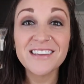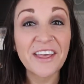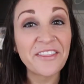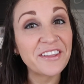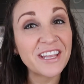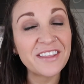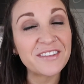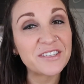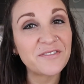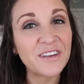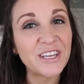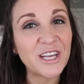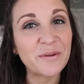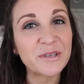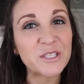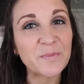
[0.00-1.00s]
Nothing in this
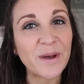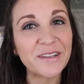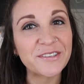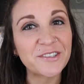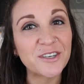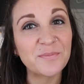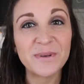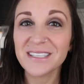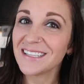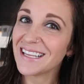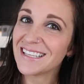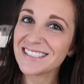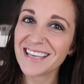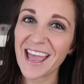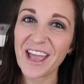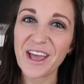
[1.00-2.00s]
video is sponsored, but
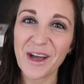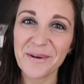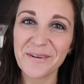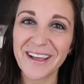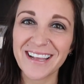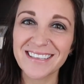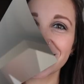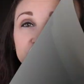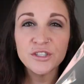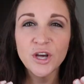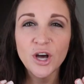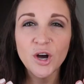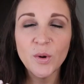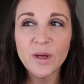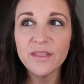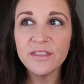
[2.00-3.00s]
let's get going.
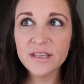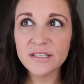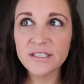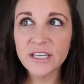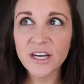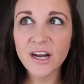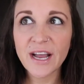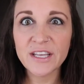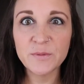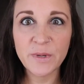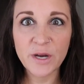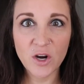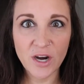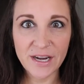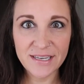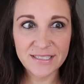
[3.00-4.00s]
So this year has
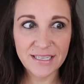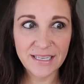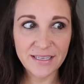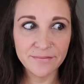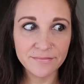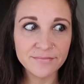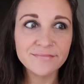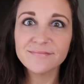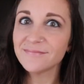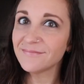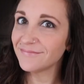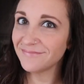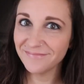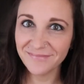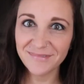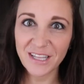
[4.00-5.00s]
been crazy.
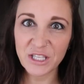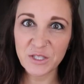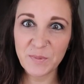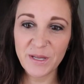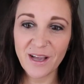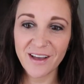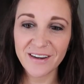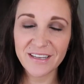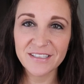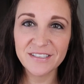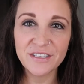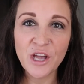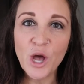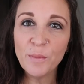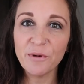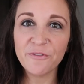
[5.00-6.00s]
Let's be honest.
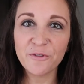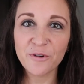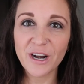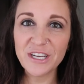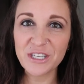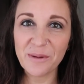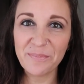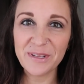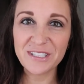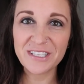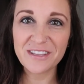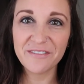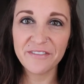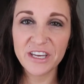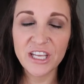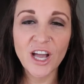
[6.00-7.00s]
Before I jump into
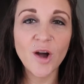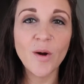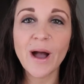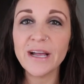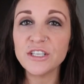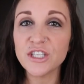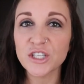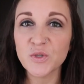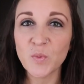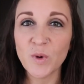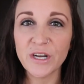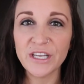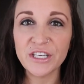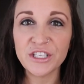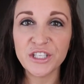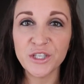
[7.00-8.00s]
the video, I just
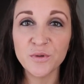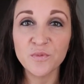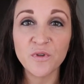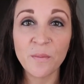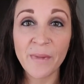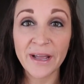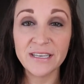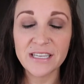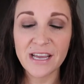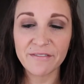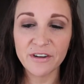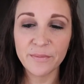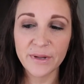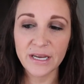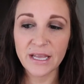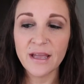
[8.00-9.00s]
wanted to remind
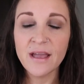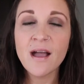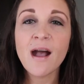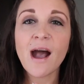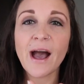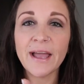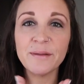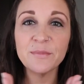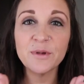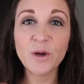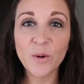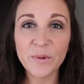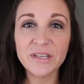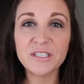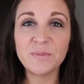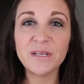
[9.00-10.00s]
everybody, I am
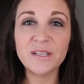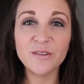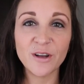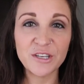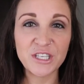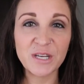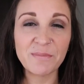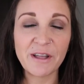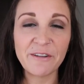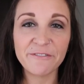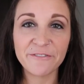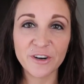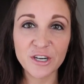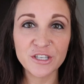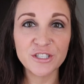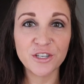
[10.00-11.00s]
going to be launching my
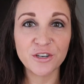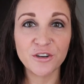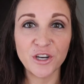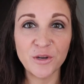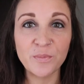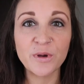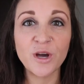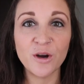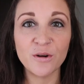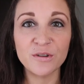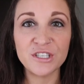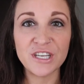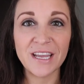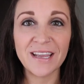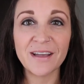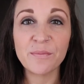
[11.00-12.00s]
first group
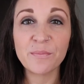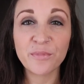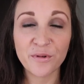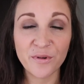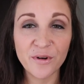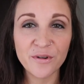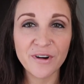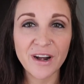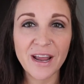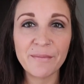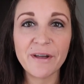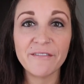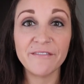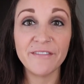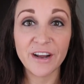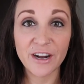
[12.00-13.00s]
coaching program
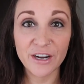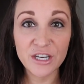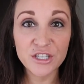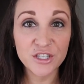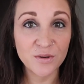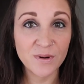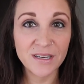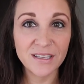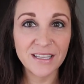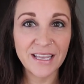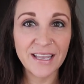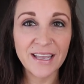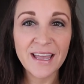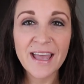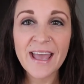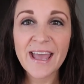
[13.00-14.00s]
very
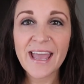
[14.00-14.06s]
shortly.